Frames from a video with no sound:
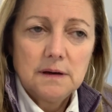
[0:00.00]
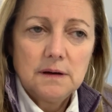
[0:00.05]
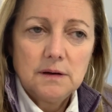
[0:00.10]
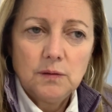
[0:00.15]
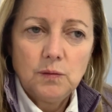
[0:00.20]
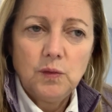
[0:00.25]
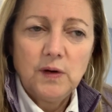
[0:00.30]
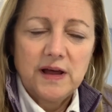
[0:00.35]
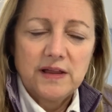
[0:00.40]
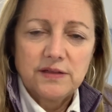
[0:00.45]

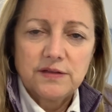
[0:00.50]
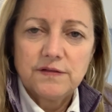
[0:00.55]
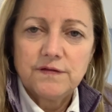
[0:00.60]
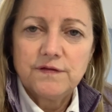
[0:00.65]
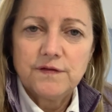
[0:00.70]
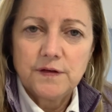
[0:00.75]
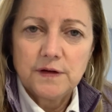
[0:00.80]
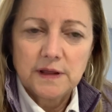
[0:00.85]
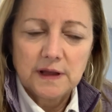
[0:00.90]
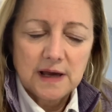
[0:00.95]
width
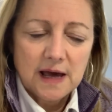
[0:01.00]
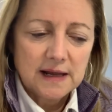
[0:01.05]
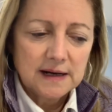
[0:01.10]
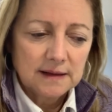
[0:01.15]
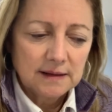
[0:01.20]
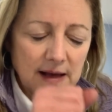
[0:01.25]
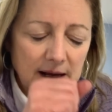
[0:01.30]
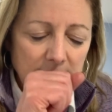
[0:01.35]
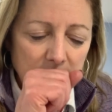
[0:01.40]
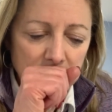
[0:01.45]
for the
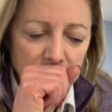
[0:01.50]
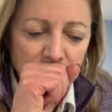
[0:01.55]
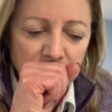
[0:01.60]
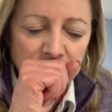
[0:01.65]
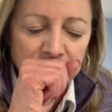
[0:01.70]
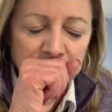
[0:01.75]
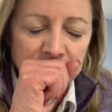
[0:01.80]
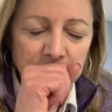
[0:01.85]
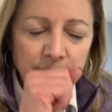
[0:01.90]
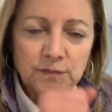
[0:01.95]
cutting line,
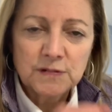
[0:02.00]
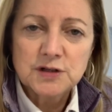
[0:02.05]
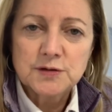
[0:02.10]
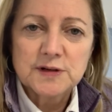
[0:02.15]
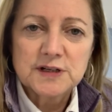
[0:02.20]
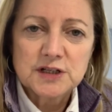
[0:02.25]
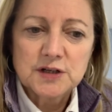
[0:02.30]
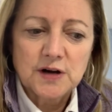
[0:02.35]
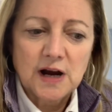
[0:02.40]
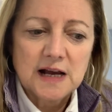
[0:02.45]
which
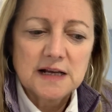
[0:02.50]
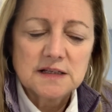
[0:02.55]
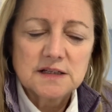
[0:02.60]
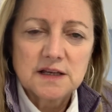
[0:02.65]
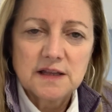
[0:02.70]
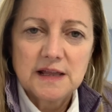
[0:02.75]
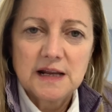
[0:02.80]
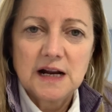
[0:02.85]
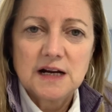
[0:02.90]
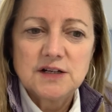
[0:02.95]
was great.
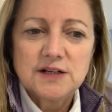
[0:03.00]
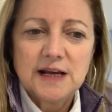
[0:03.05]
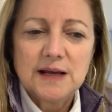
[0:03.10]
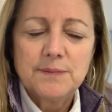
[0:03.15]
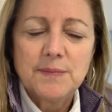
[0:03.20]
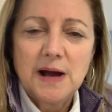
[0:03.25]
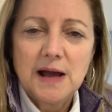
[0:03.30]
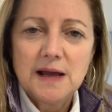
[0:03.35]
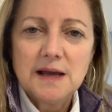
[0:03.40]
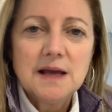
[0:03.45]
So then I
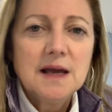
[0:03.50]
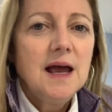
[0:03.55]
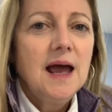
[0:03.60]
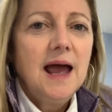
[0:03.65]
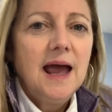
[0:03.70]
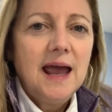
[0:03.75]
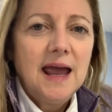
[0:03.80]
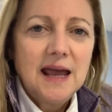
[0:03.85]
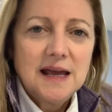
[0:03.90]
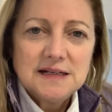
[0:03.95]
take my
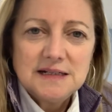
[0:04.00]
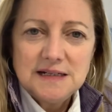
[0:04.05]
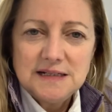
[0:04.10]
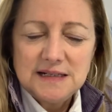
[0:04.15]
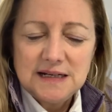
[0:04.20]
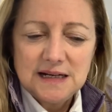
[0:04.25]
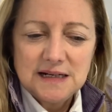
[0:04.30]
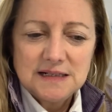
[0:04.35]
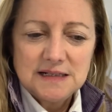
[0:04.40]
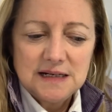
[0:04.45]
handy
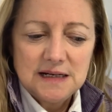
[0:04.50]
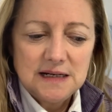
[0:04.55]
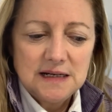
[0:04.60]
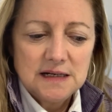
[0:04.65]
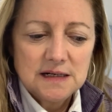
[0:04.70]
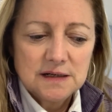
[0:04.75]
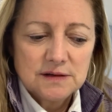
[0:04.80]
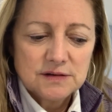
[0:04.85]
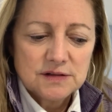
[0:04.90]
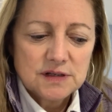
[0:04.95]

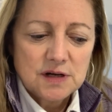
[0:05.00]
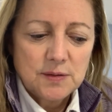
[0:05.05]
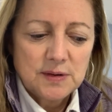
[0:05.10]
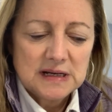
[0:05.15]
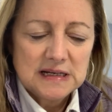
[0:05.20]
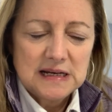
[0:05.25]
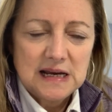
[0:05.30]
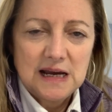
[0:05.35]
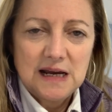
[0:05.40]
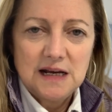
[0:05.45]
dandy,
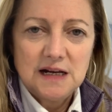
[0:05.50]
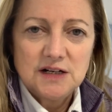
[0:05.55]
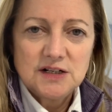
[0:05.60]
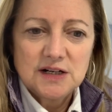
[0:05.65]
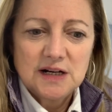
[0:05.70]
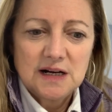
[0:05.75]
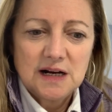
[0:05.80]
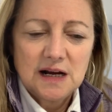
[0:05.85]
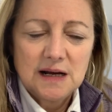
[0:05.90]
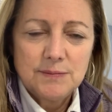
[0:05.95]
sewing gauge,
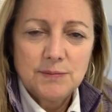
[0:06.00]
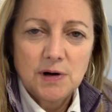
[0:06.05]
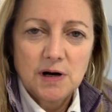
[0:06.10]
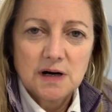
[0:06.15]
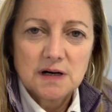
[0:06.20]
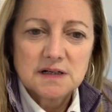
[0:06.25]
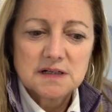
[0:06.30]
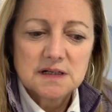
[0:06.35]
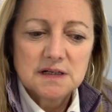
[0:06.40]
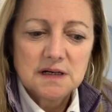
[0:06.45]
and I
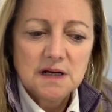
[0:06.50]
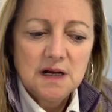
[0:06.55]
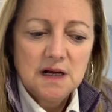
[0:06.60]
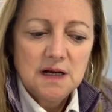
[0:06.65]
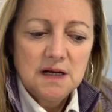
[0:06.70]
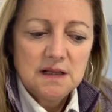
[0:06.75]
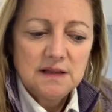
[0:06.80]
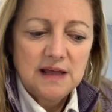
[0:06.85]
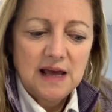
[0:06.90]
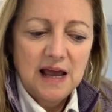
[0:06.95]
marked
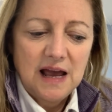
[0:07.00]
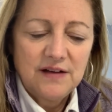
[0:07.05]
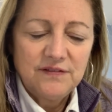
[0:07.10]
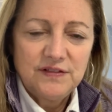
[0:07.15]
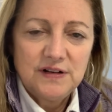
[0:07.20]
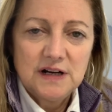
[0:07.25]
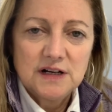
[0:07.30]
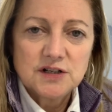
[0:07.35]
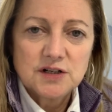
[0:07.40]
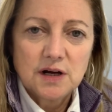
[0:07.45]
the
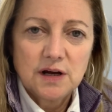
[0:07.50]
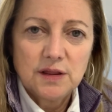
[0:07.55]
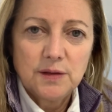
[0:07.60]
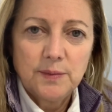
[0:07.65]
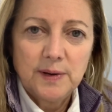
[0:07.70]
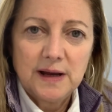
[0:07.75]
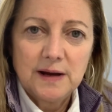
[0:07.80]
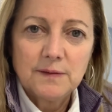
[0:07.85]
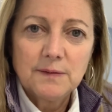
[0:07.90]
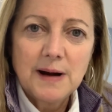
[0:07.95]
1/2 inch all the
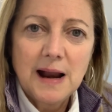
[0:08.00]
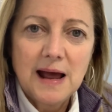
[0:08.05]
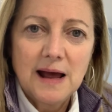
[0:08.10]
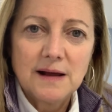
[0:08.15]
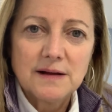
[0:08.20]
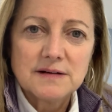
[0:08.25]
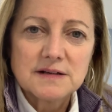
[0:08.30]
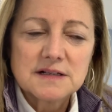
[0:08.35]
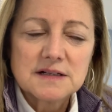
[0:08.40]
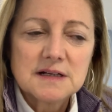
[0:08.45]
way
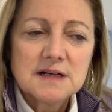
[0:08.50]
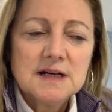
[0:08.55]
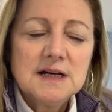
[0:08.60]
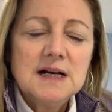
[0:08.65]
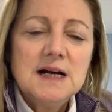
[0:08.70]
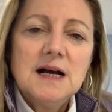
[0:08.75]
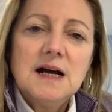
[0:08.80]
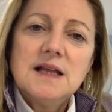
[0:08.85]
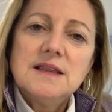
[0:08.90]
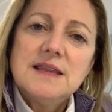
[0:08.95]
around.
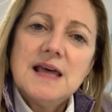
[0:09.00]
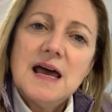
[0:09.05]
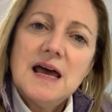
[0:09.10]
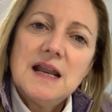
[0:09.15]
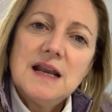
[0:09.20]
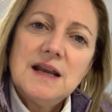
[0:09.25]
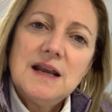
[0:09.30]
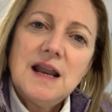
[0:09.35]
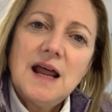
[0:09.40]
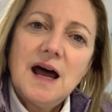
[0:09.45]

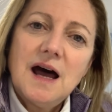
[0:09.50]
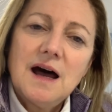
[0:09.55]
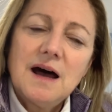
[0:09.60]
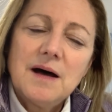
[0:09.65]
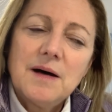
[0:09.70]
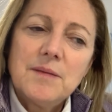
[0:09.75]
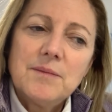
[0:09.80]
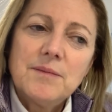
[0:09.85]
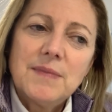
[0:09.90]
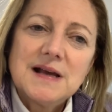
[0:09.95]
Then
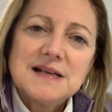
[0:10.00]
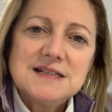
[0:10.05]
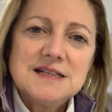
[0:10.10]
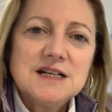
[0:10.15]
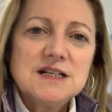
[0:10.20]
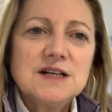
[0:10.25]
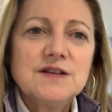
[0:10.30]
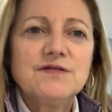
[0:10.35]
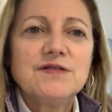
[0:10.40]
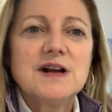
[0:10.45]
my
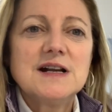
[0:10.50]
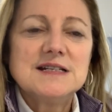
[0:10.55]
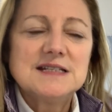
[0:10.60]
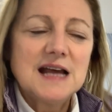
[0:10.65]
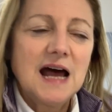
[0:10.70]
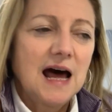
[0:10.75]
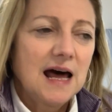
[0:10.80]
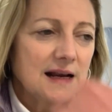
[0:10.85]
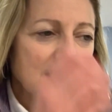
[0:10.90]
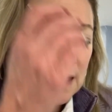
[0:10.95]
stitchy friend
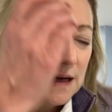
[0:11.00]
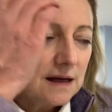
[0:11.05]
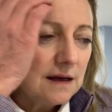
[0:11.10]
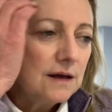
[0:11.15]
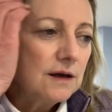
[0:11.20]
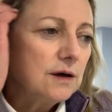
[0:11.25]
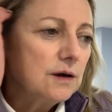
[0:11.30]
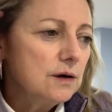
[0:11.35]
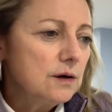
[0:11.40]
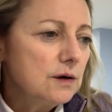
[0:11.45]
Donna,
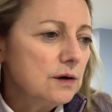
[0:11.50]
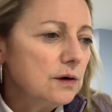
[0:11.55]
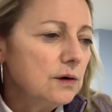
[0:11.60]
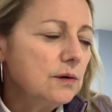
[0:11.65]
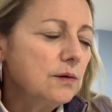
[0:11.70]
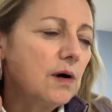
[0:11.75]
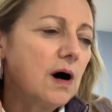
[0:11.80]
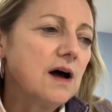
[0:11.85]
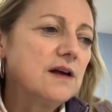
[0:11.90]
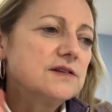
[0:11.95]

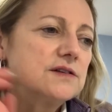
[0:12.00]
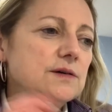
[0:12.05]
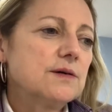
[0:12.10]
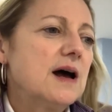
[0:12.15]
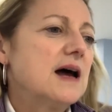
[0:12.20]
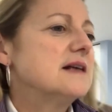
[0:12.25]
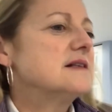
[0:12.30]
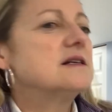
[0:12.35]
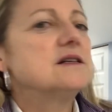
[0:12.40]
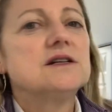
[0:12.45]
who also
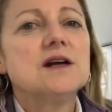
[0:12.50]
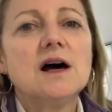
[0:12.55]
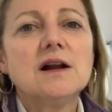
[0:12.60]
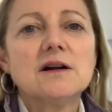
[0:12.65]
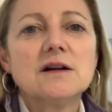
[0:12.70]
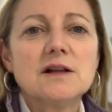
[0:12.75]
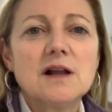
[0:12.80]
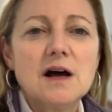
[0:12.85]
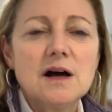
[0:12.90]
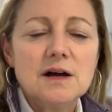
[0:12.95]
has a
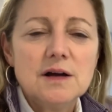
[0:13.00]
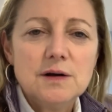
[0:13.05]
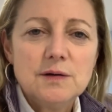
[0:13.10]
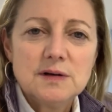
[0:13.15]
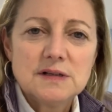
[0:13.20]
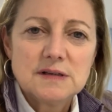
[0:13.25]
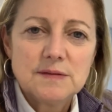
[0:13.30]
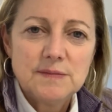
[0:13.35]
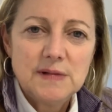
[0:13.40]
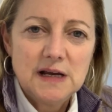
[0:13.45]
daughter-in-law who
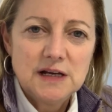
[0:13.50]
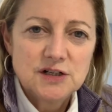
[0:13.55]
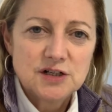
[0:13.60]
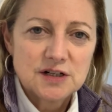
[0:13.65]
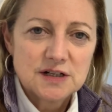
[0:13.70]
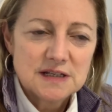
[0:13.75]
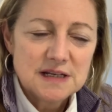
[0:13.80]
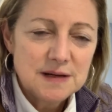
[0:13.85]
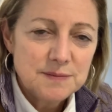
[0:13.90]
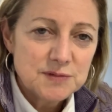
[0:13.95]
is a major
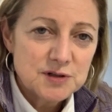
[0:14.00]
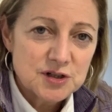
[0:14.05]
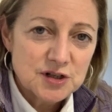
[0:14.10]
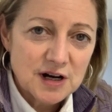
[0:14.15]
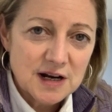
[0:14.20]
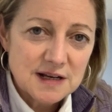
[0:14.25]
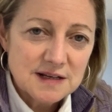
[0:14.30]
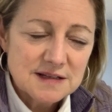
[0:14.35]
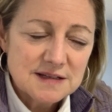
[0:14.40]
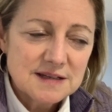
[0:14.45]

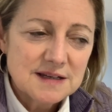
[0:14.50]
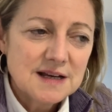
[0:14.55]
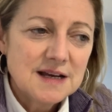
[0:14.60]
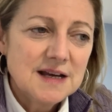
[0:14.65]
seamstress,